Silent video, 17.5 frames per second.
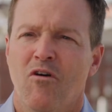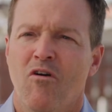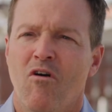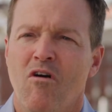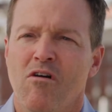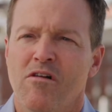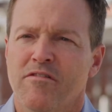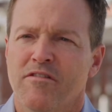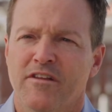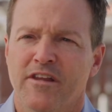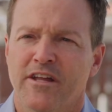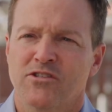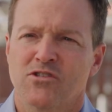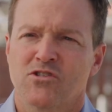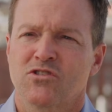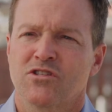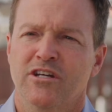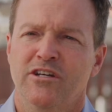all of the
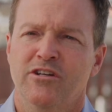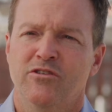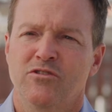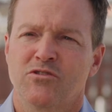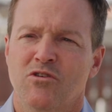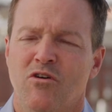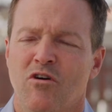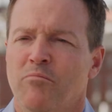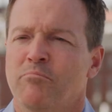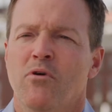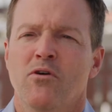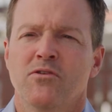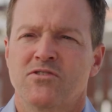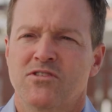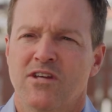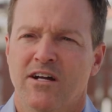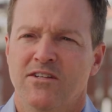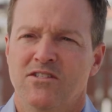legislators on both
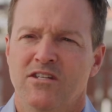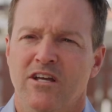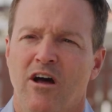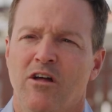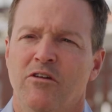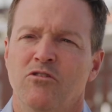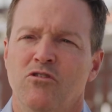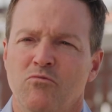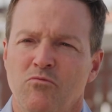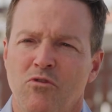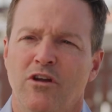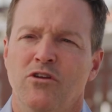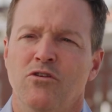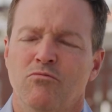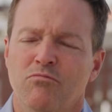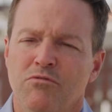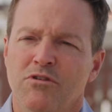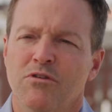sides of the aisle, and
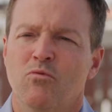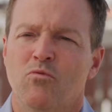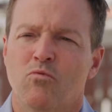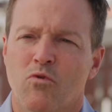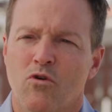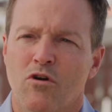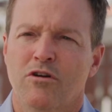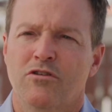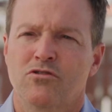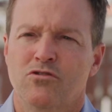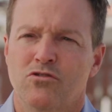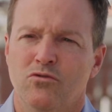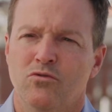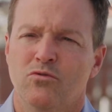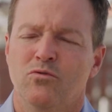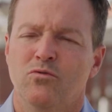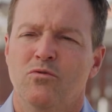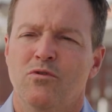you really work
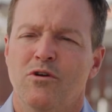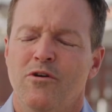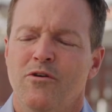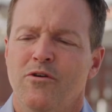to